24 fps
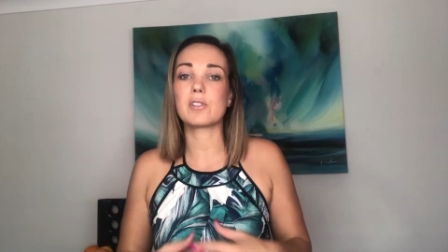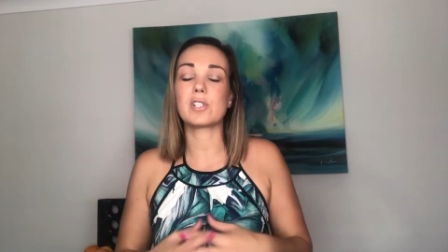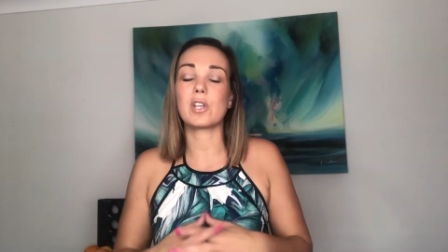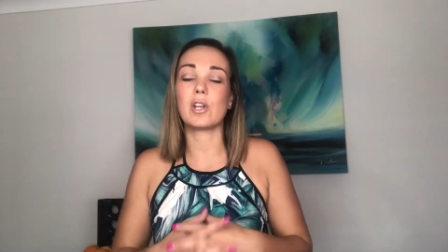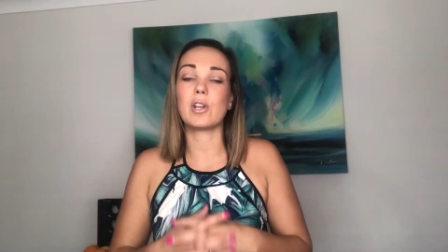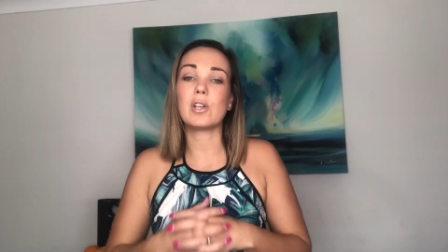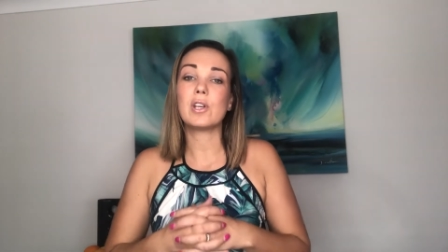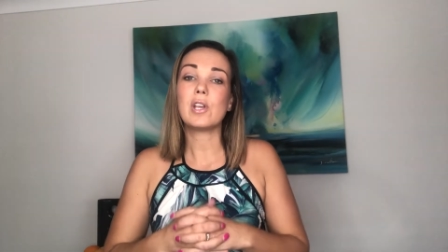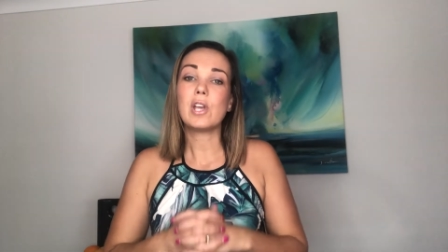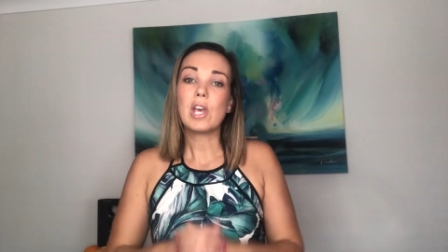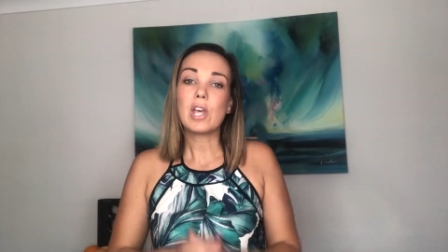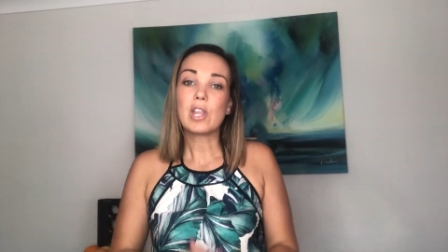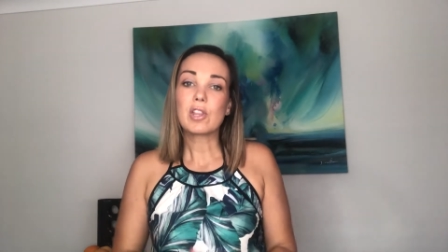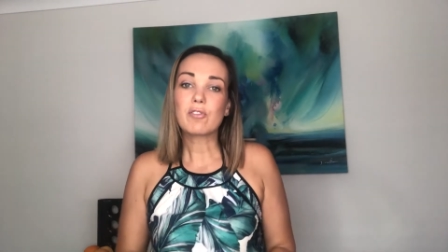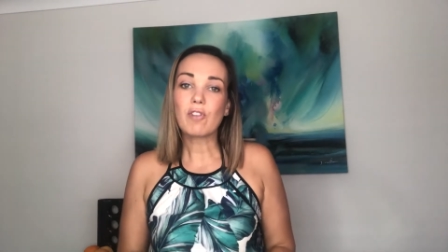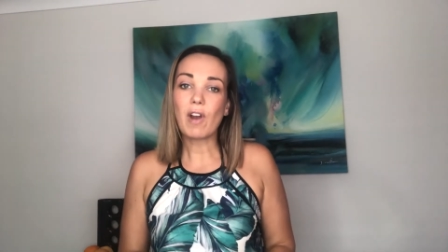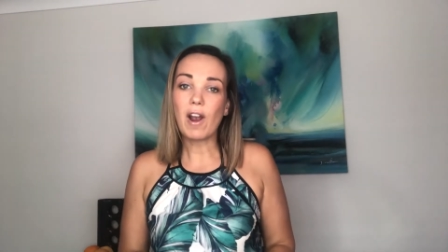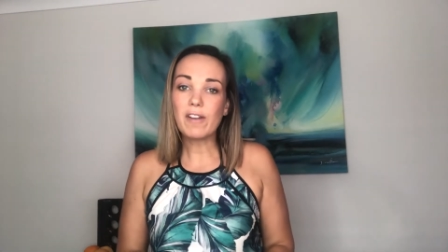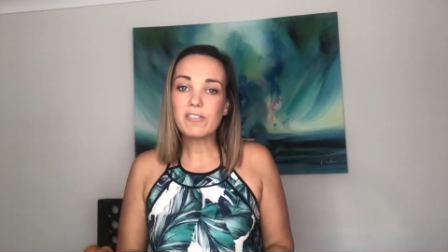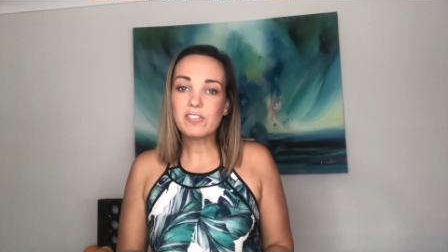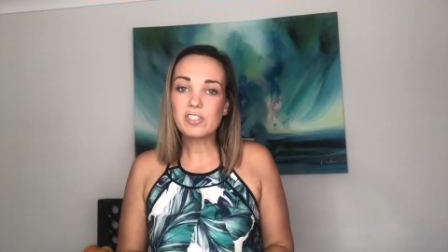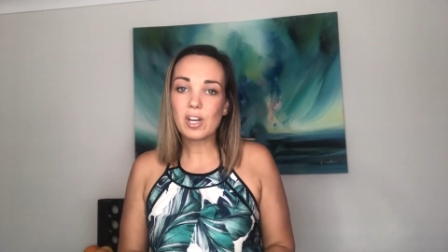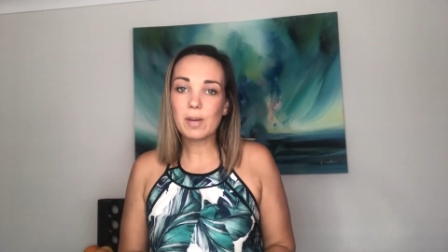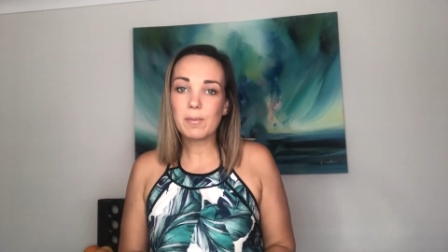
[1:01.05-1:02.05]
So
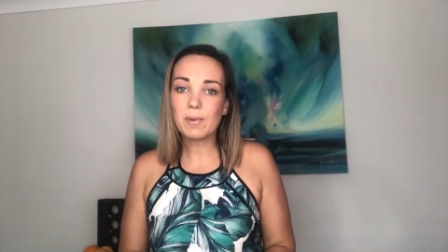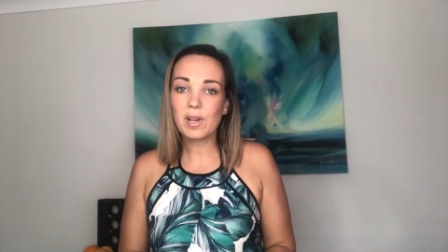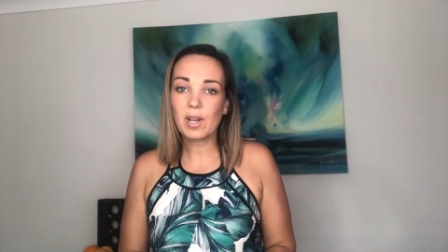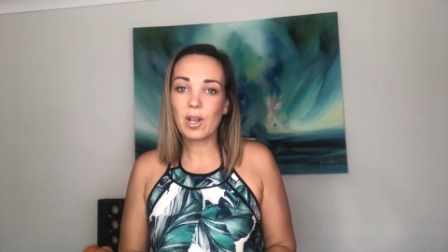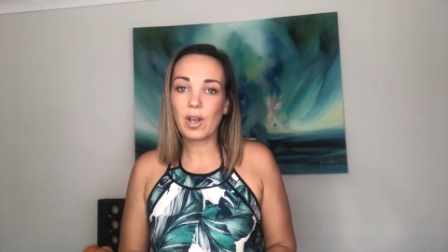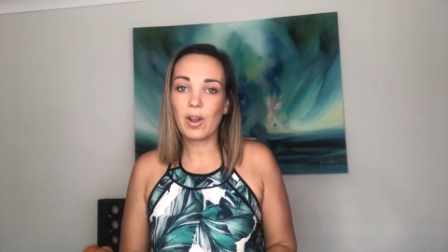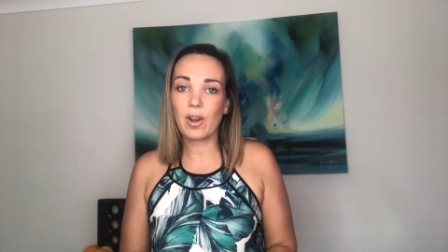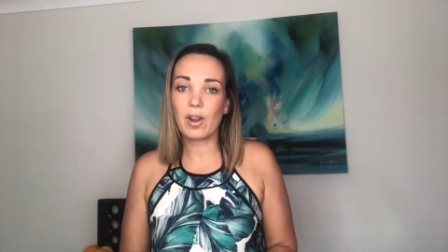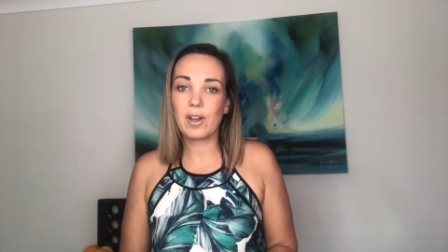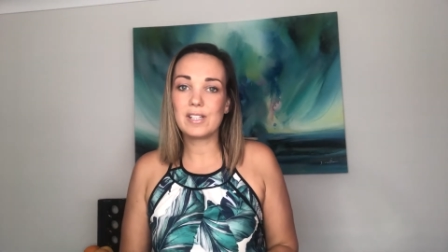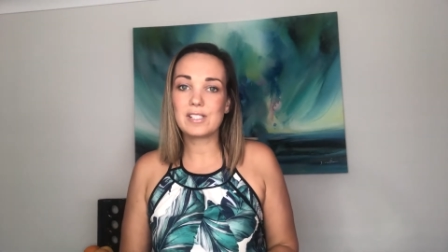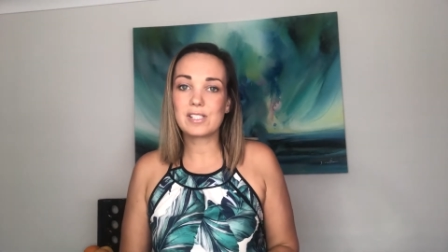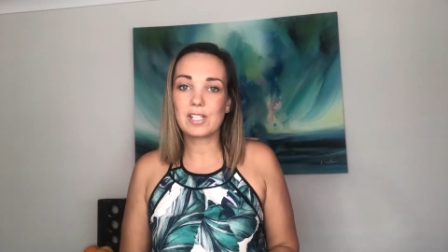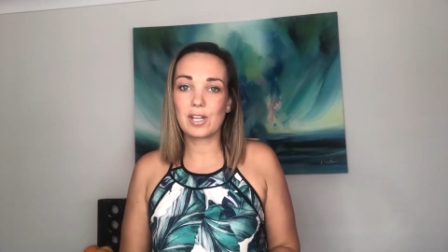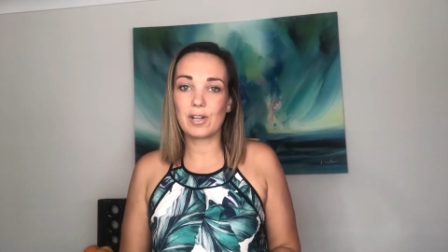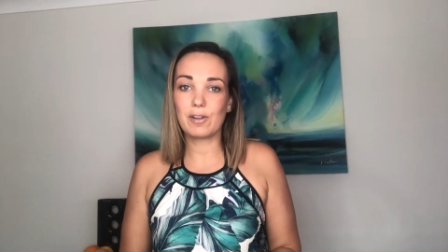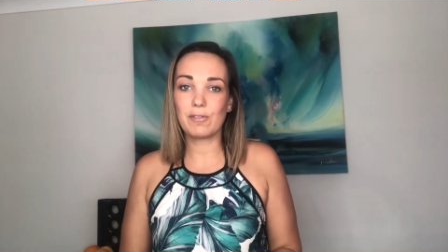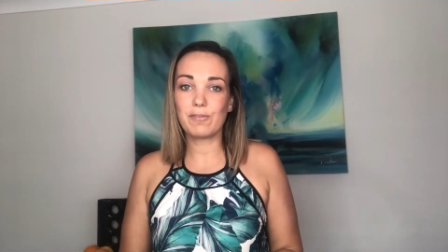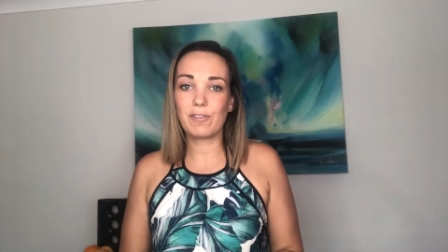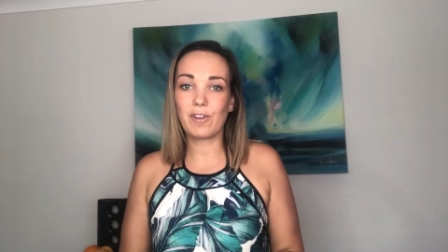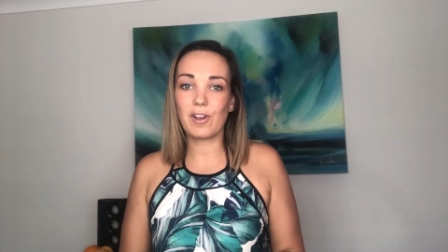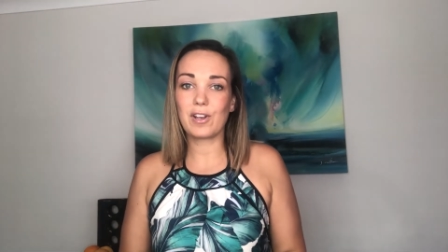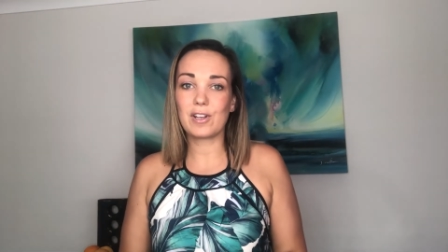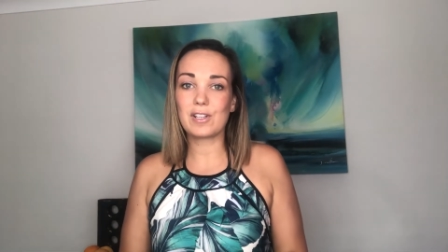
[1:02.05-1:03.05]
Thrive Tribe & Co. is going
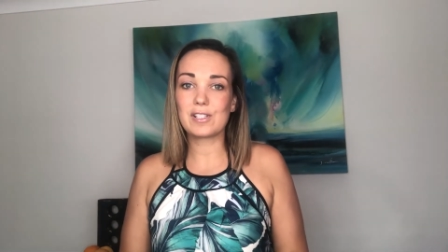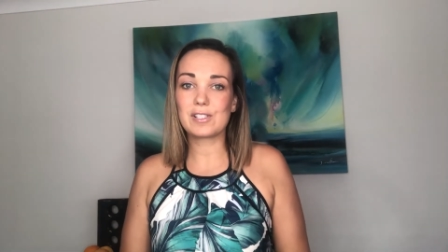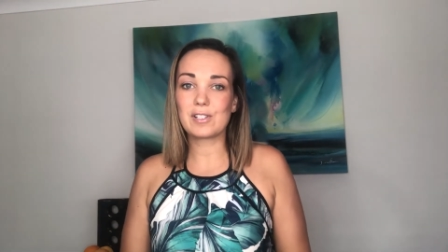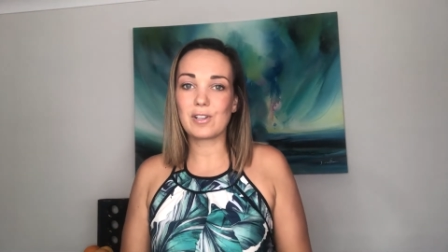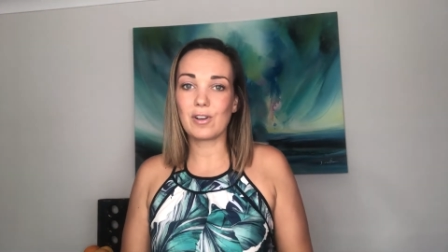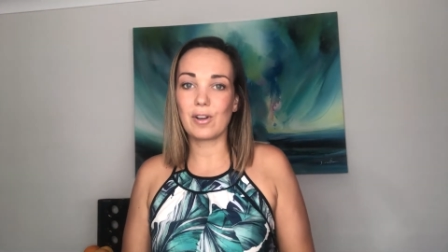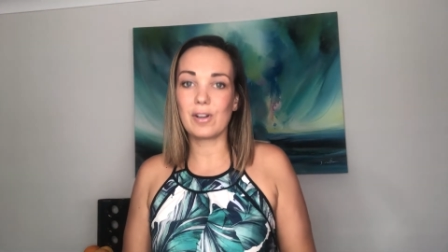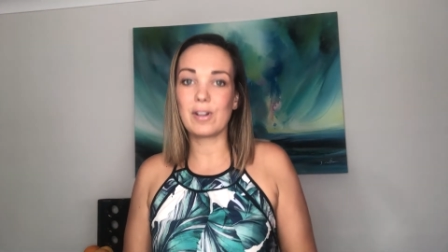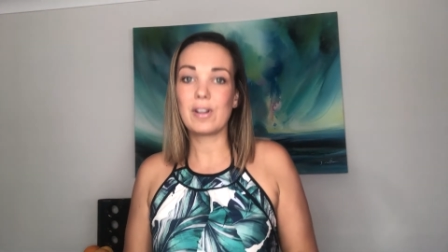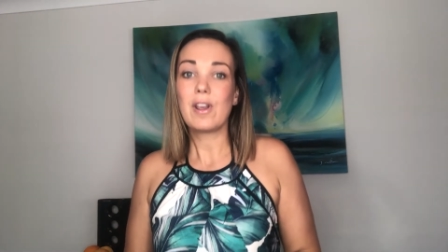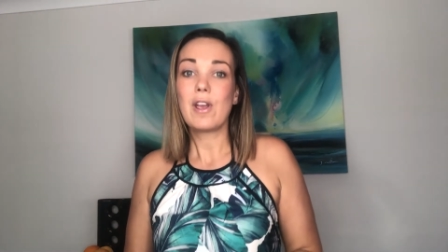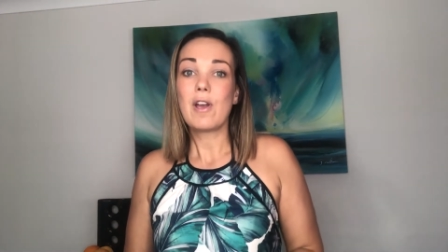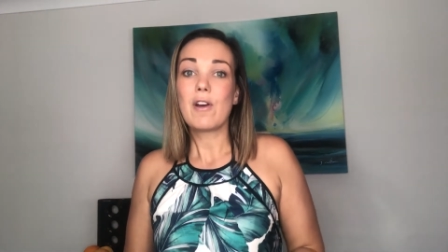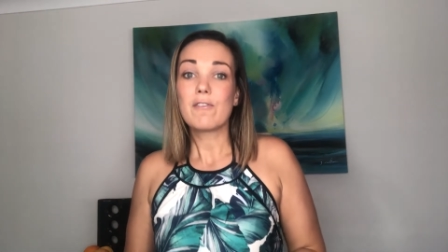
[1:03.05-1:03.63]
to focus on